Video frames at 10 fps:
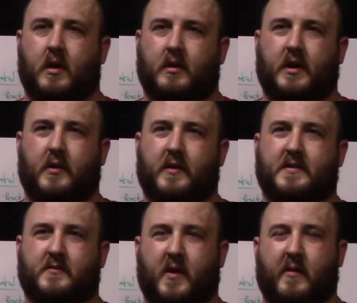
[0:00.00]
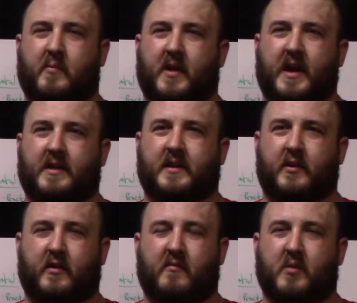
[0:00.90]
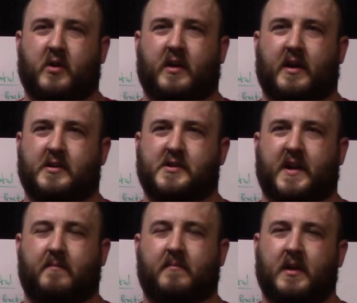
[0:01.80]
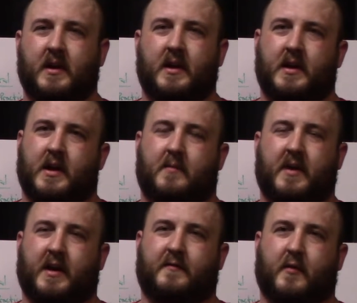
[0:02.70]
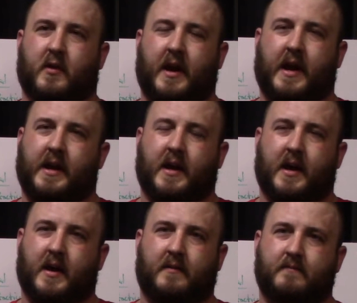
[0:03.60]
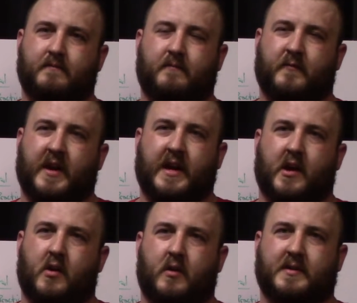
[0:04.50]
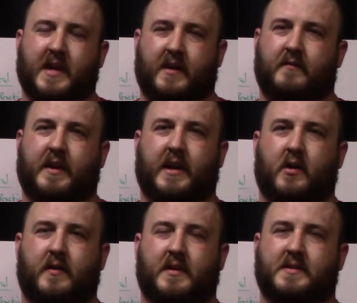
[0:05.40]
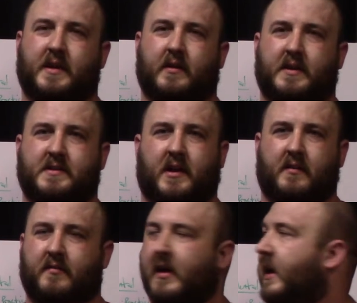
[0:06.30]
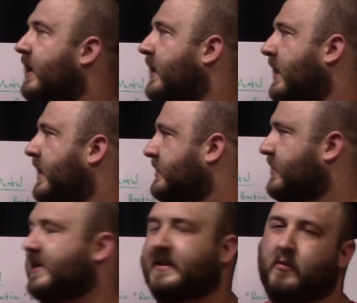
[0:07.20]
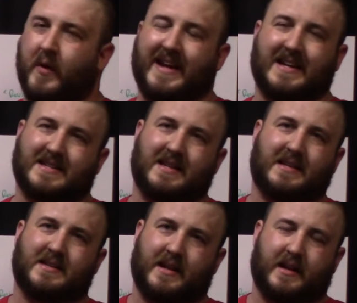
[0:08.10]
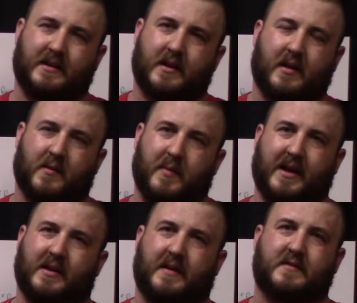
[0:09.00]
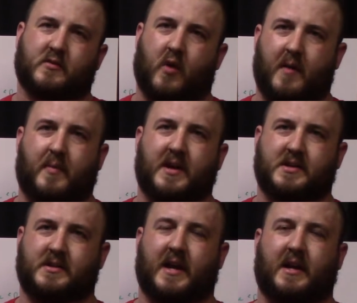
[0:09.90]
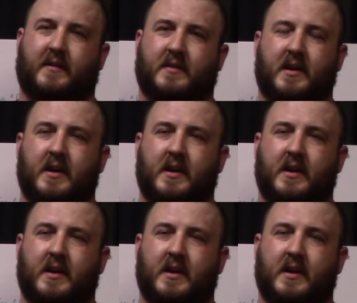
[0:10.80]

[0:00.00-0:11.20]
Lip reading: Hello, this is Robert Plenick, the owner of Brutal Iron Gym. I'm here for a second video in the series of addressing weaknesses in the big lift, squat, bench, and deadlift.